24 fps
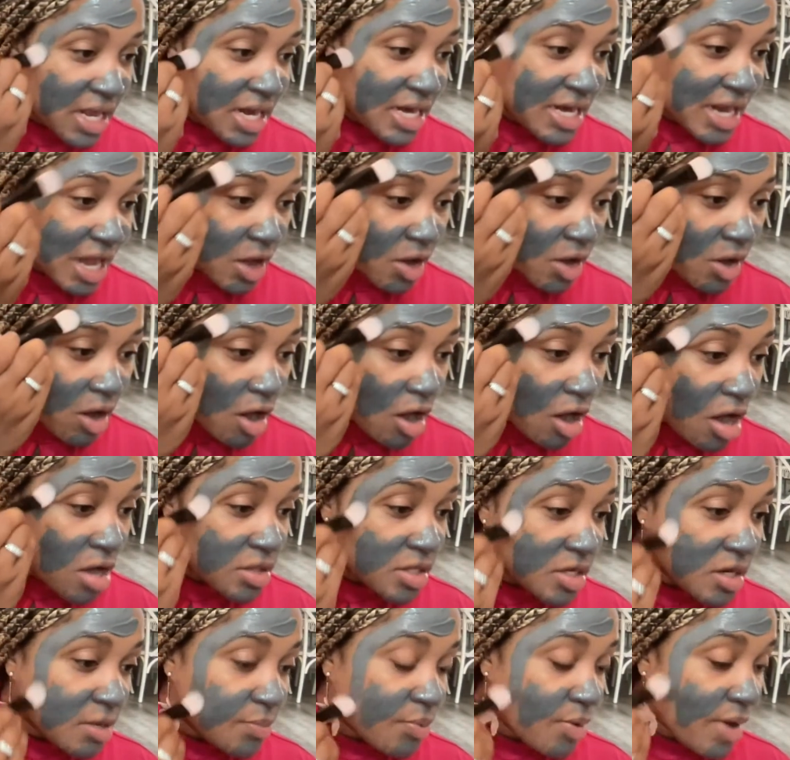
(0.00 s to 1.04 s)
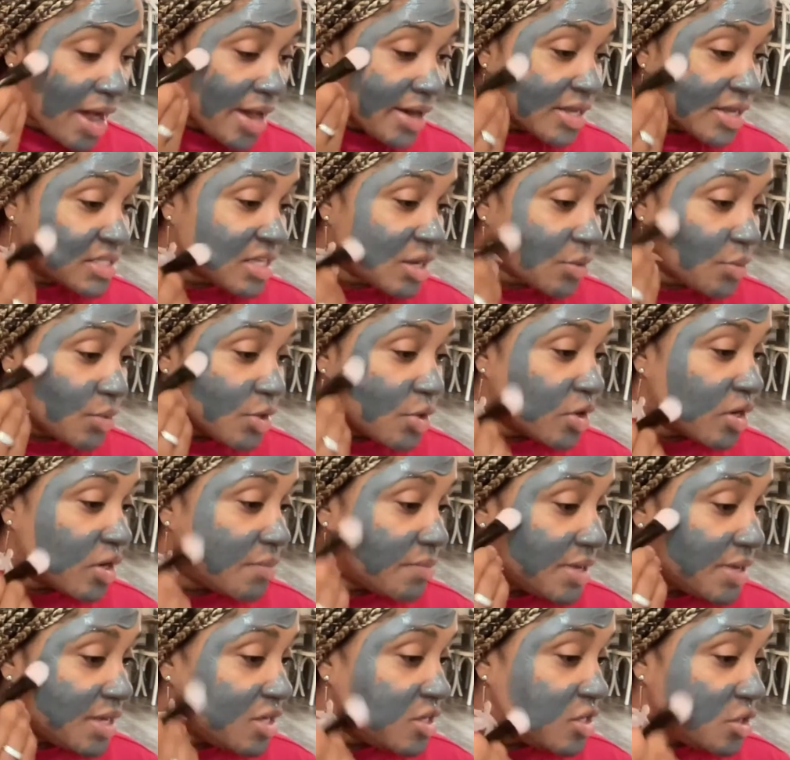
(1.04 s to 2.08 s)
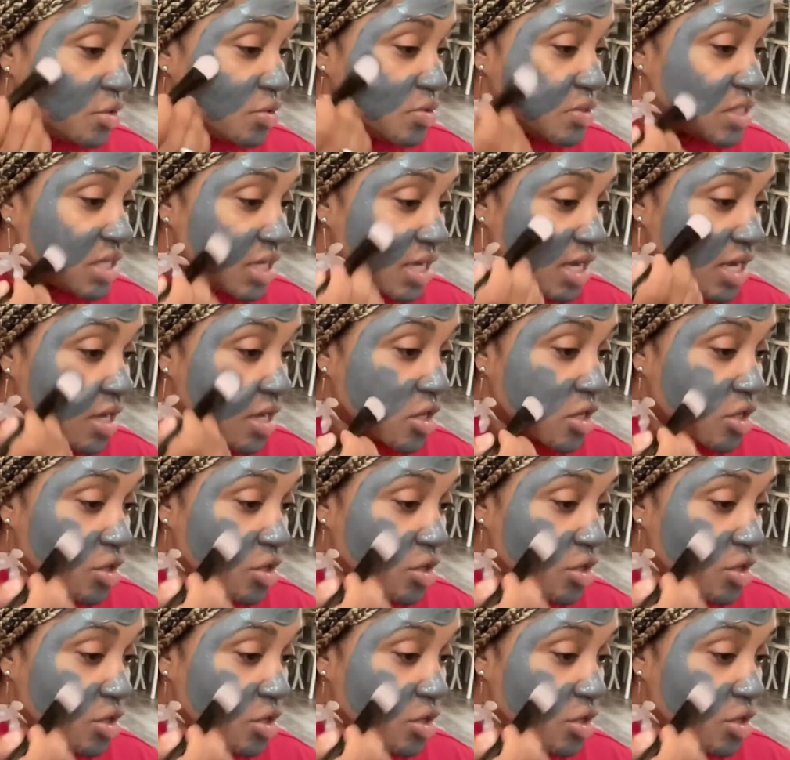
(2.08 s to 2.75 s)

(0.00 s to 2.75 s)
Now, all of the products that we're going to be using,